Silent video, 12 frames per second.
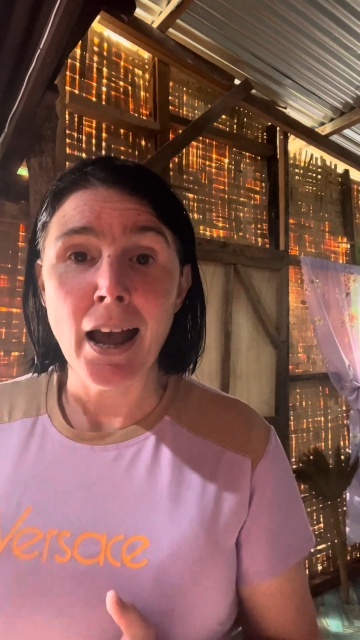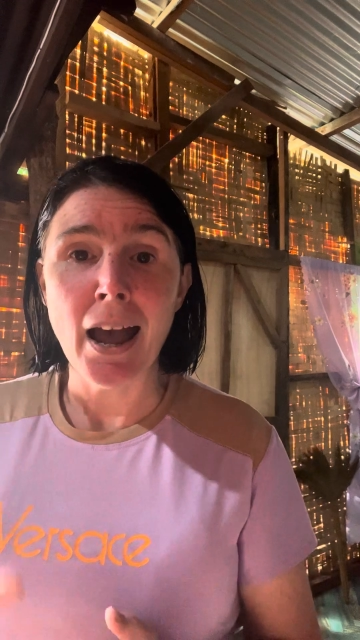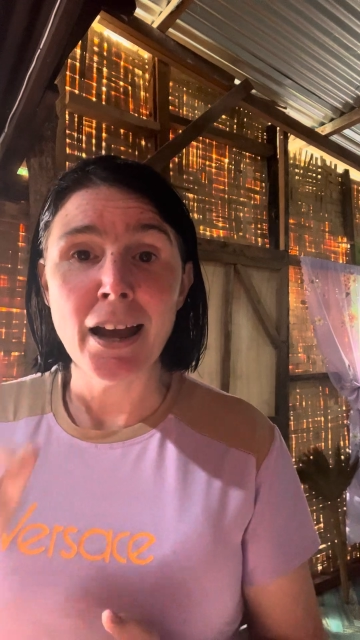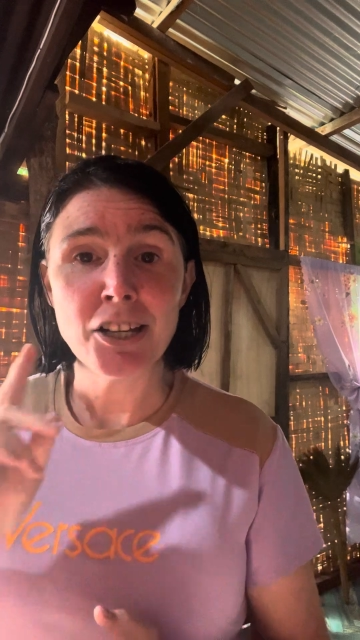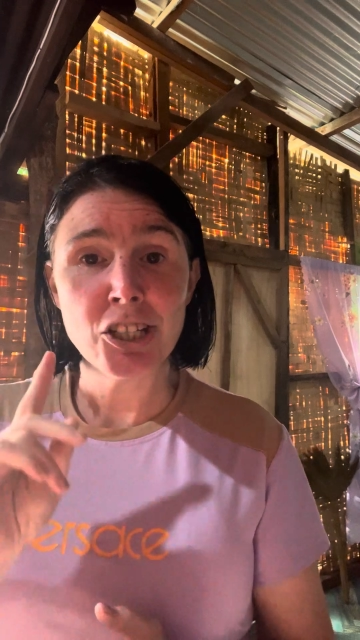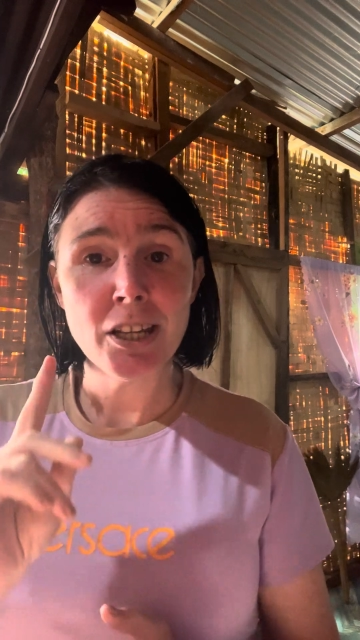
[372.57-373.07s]

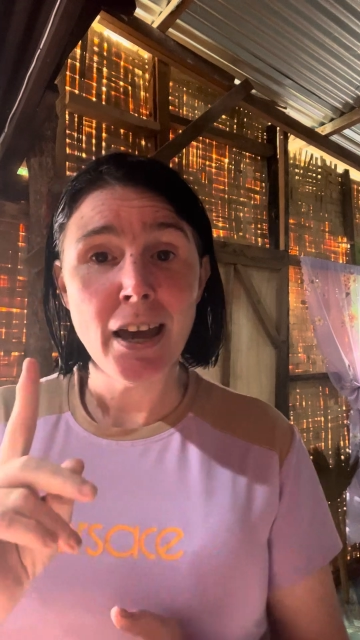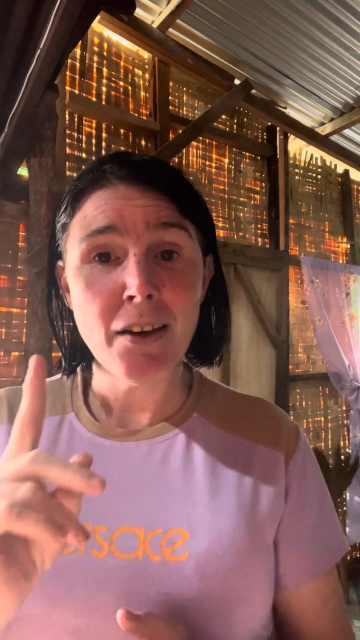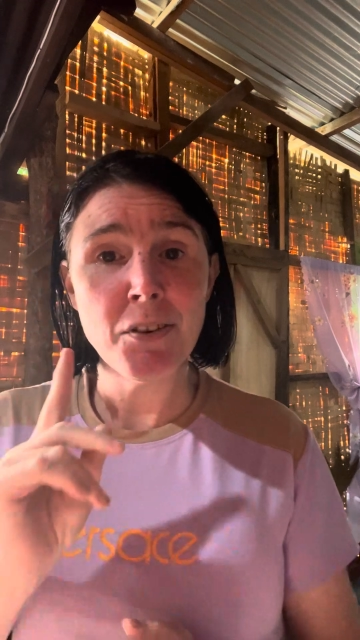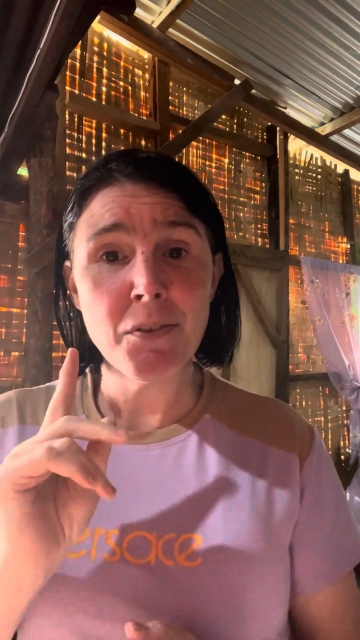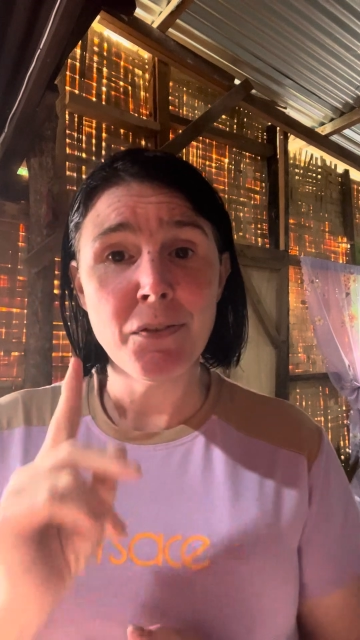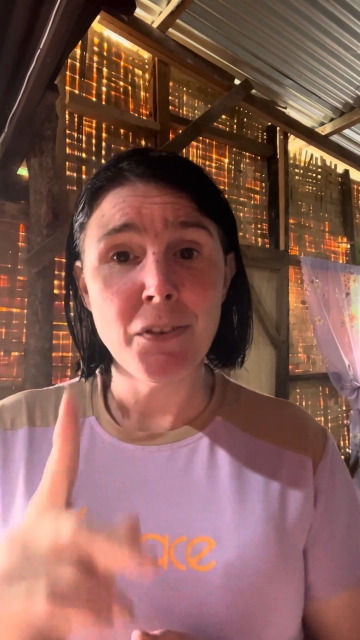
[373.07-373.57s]
I actually have
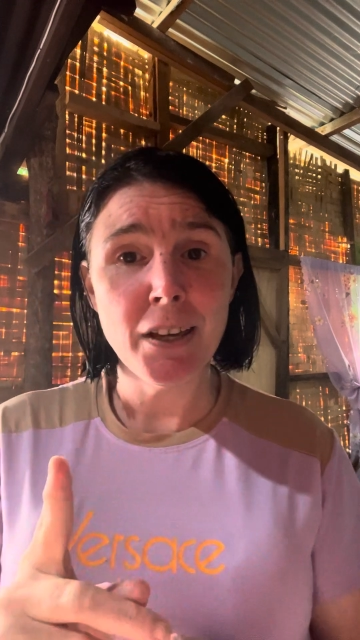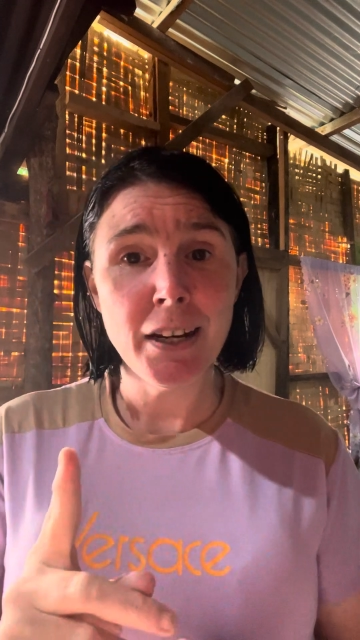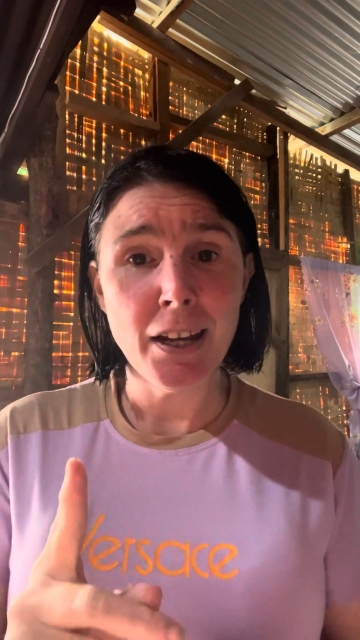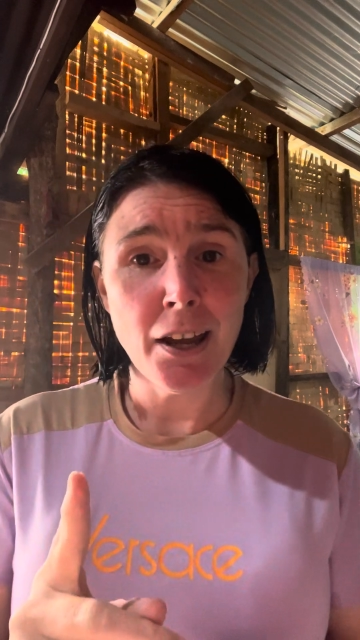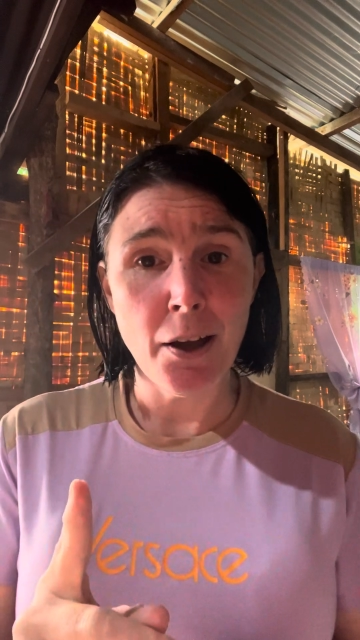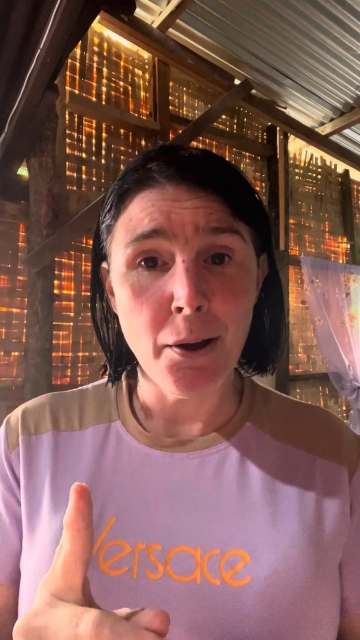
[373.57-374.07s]
a
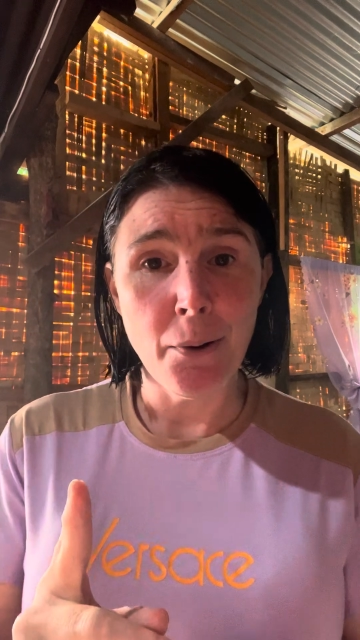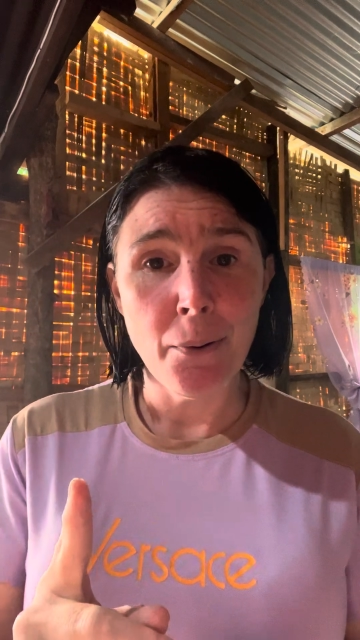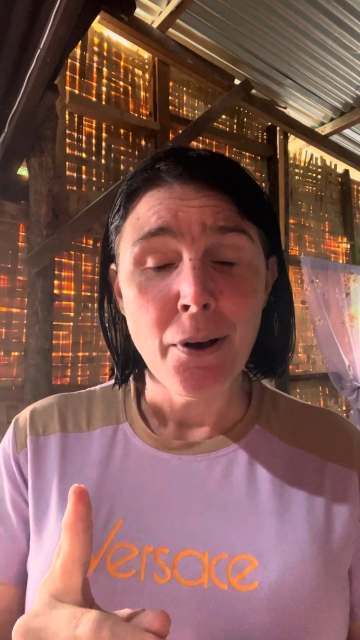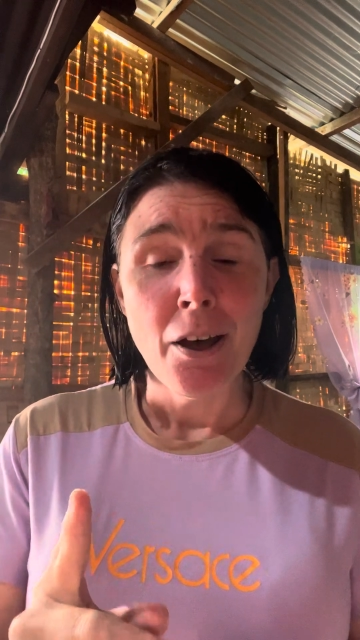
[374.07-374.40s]
video